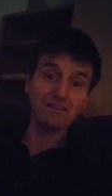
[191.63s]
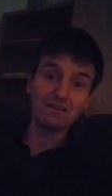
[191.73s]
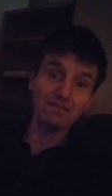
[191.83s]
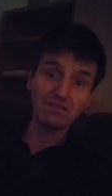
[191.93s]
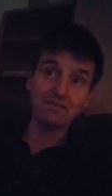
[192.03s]

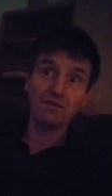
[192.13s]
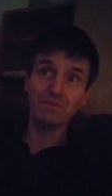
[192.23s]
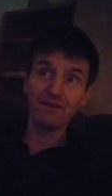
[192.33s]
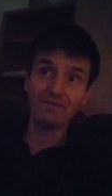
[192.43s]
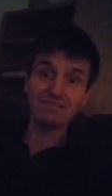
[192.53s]
could, could a
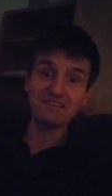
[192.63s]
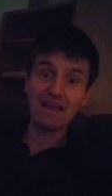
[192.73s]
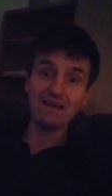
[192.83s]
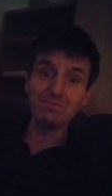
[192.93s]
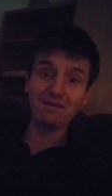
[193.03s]
building
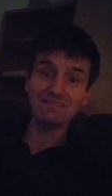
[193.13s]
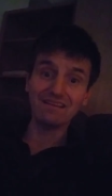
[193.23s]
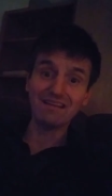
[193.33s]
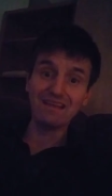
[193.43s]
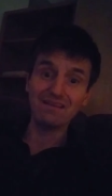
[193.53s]
withstand,
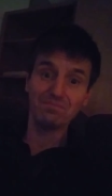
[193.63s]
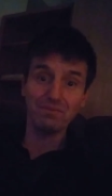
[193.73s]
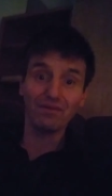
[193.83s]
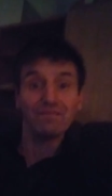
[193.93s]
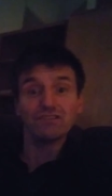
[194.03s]
basically, and
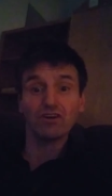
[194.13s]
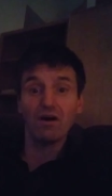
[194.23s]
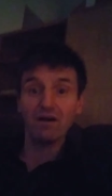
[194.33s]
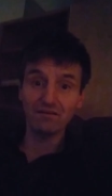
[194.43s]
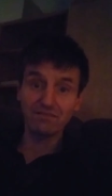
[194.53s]
build them
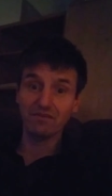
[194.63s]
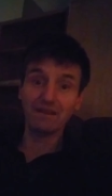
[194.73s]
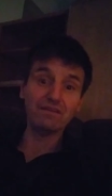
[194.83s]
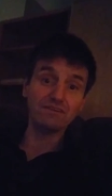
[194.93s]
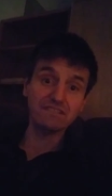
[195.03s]
strong so they
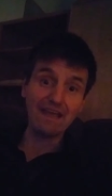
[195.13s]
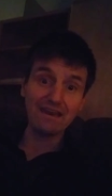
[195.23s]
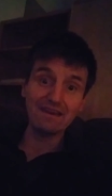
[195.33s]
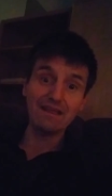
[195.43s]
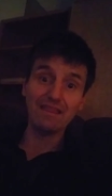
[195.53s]
can
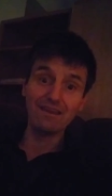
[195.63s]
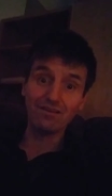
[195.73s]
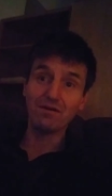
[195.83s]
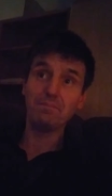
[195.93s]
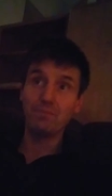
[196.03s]
withstand it. And then they
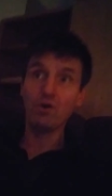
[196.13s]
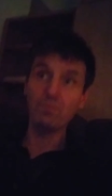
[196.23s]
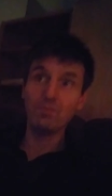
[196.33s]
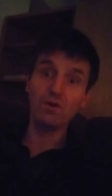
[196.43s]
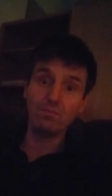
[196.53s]
went
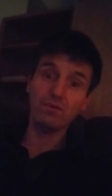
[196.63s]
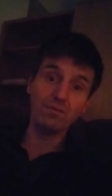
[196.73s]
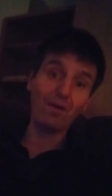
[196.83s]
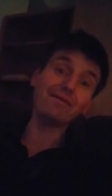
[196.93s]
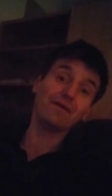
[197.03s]
boom, boom,
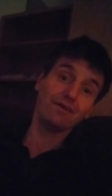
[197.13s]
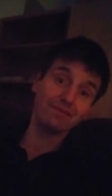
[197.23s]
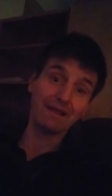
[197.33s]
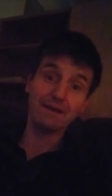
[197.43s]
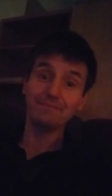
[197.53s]
boom over and over
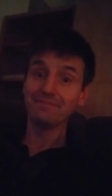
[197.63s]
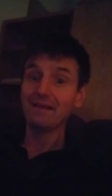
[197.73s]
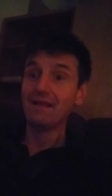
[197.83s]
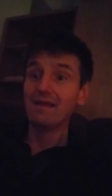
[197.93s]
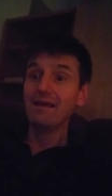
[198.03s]
again.
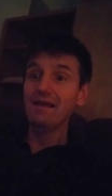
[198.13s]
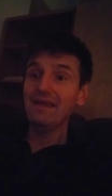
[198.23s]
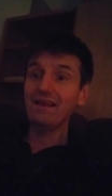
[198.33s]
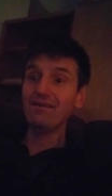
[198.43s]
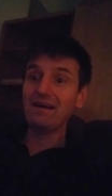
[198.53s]

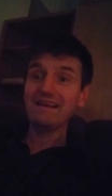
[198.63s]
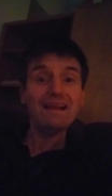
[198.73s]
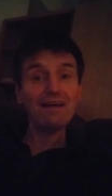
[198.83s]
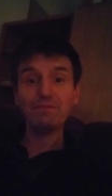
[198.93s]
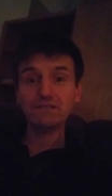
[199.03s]
You know, I
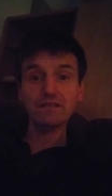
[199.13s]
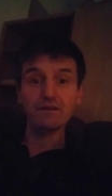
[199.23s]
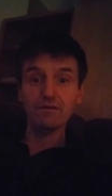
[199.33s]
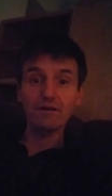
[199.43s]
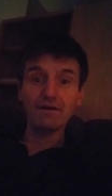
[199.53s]
didn't have much to
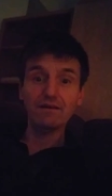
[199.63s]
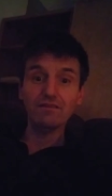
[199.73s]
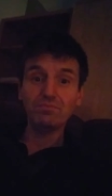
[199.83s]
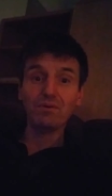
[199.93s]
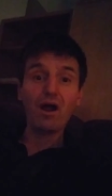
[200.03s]
do. I
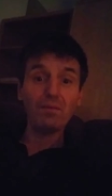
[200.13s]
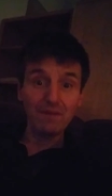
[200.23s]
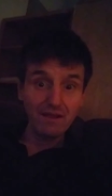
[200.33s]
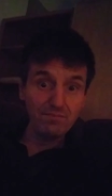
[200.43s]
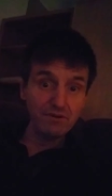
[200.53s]
was
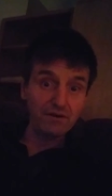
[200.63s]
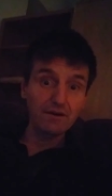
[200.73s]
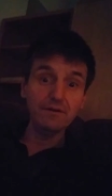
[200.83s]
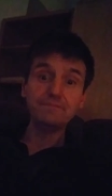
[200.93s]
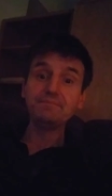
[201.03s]
probably a computer.